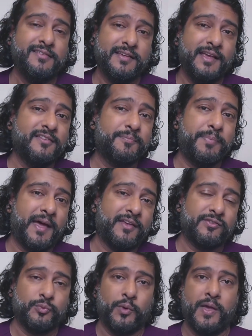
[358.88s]
is
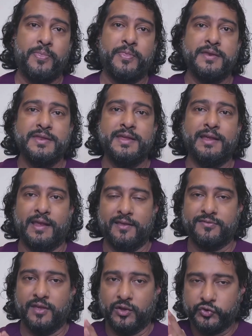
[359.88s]
best when the knee
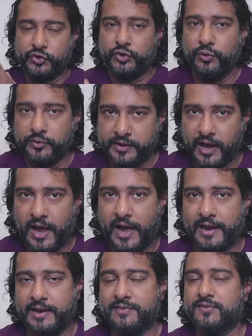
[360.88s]
is acutely
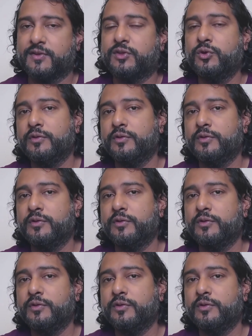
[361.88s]
hot, it's acutely